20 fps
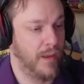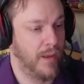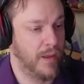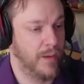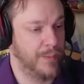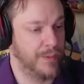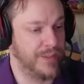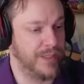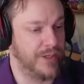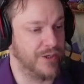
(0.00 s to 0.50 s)

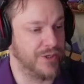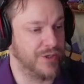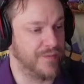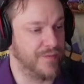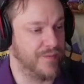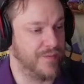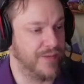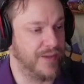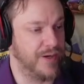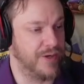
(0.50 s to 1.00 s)
But there's
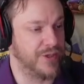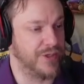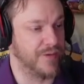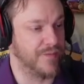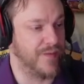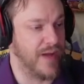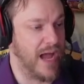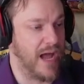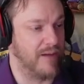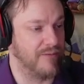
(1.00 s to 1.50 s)
your
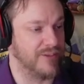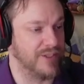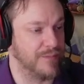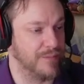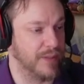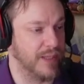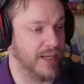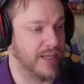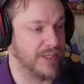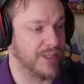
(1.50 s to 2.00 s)
valves in
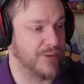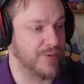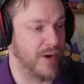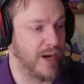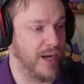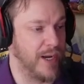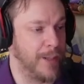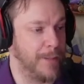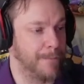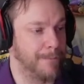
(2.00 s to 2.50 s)
place,
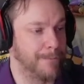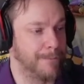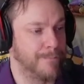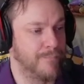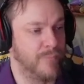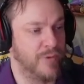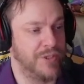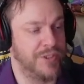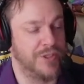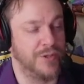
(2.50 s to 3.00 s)
right?
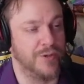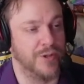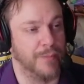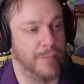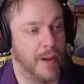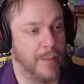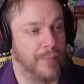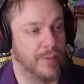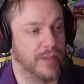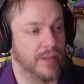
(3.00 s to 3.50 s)
We tune them
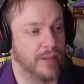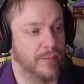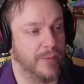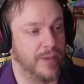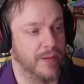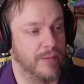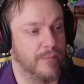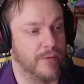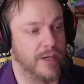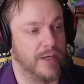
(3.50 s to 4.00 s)
up a little
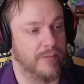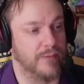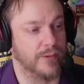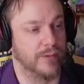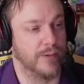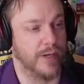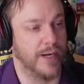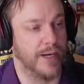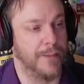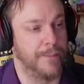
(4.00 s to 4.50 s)
bit, whatever,
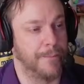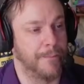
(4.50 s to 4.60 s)
right?